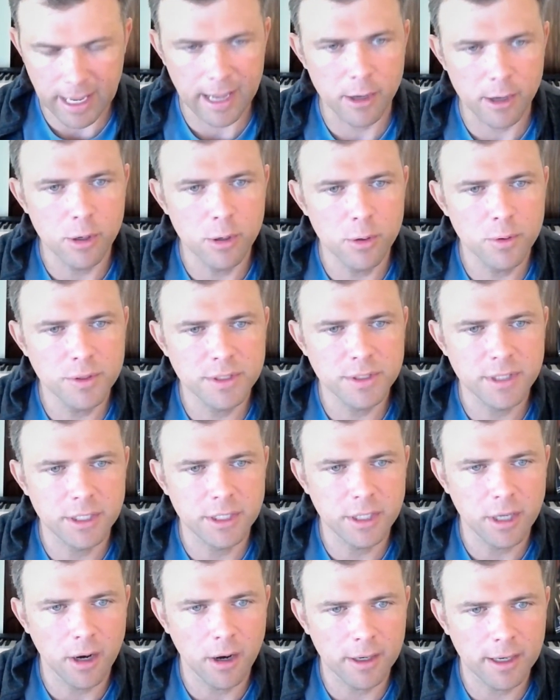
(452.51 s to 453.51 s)
hey, who's the
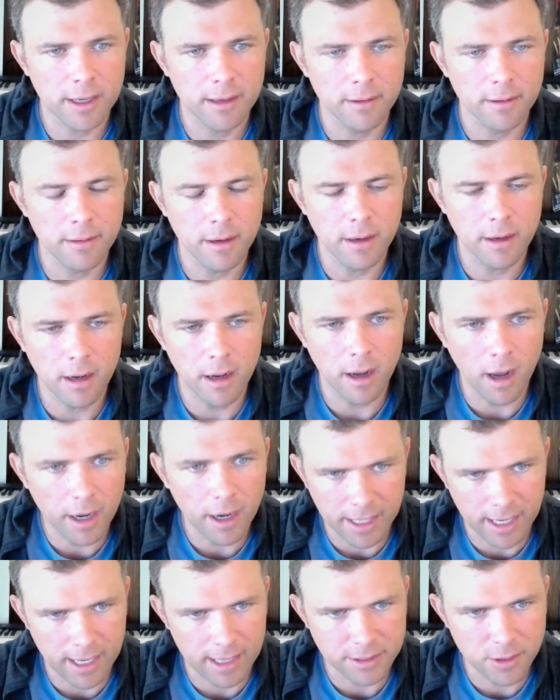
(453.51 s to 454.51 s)
target
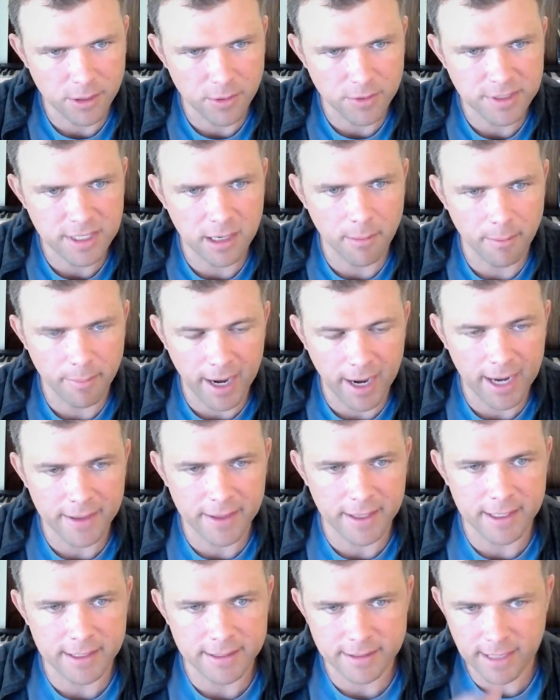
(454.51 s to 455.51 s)
audience? Who's going to buy
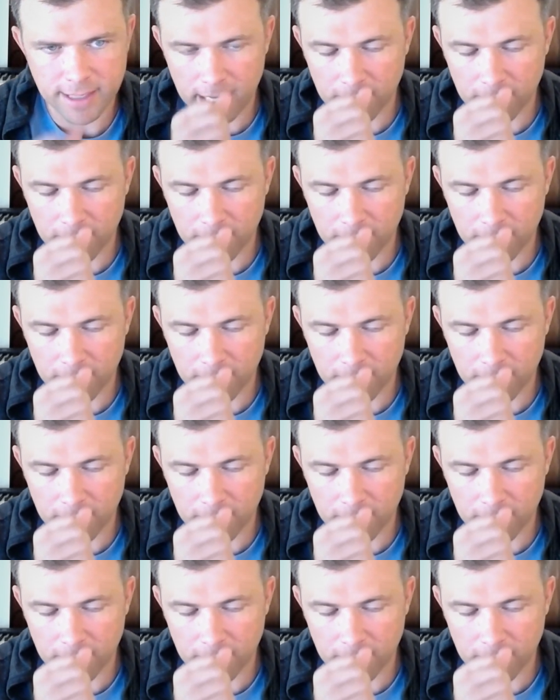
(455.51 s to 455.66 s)
this?